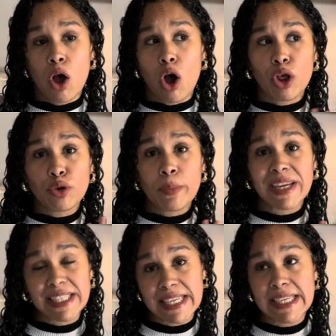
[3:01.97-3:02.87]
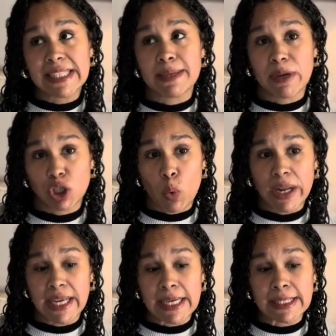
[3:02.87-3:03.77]
All through my teens and my
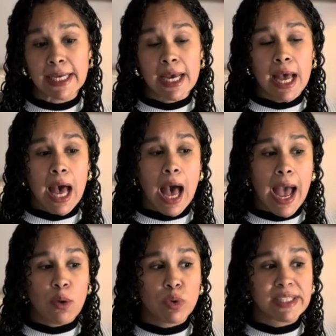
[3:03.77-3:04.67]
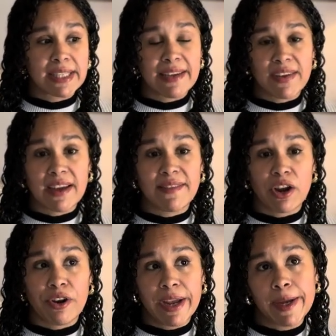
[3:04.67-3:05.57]
20s, I was living a
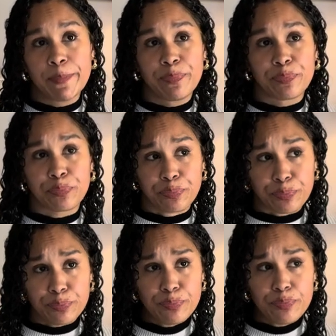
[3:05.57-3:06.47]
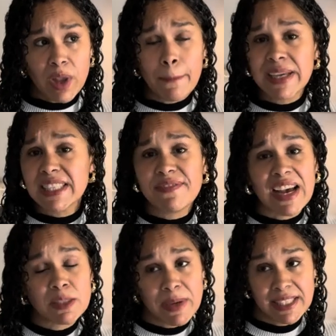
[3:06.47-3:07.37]
very busy,
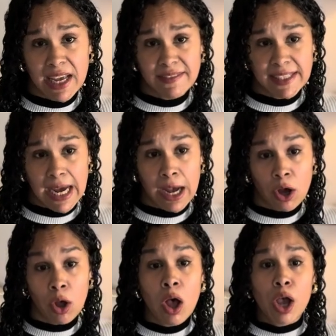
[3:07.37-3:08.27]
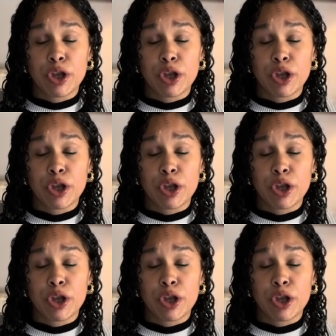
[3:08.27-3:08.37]
fast-paced lifestyle.